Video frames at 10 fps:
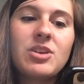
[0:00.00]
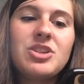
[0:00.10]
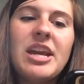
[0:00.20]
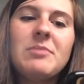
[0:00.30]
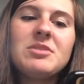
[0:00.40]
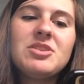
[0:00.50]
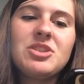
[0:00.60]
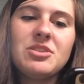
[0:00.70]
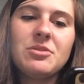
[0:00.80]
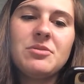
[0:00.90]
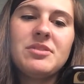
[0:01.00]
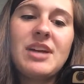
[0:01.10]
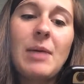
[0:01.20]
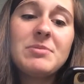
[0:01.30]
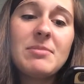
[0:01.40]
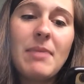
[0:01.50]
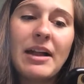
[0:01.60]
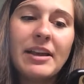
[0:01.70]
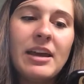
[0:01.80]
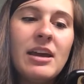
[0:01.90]
She aims a chisel, taps a
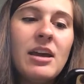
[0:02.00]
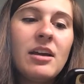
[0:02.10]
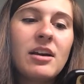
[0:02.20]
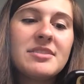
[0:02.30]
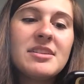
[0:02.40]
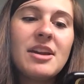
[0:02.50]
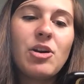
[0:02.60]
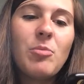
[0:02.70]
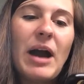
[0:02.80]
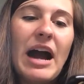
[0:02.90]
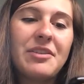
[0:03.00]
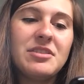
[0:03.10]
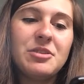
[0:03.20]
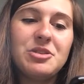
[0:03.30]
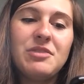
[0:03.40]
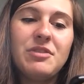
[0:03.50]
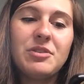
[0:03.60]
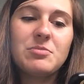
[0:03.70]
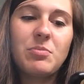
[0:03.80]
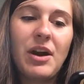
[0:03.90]
mallet, cuts a narrow path until she
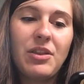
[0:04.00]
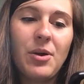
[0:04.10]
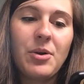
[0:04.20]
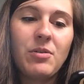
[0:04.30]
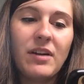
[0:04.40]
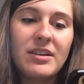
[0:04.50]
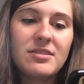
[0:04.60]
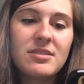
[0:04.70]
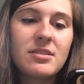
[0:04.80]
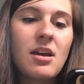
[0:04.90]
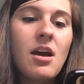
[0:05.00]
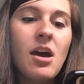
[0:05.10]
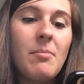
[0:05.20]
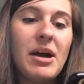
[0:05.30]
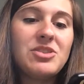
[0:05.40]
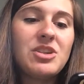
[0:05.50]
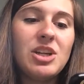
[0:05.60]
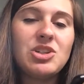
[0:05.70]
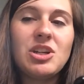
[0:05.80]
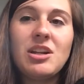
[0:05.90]
feels breath on her wrists.
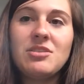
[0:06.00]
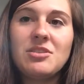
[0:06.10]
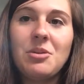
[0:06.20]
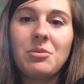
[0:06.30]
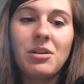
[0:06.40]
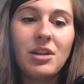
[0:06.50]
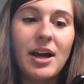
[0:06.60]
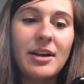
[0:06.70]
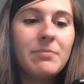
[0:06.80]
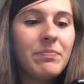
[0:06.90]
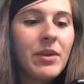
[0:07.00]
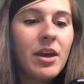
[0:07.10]
Imagination and stone collide.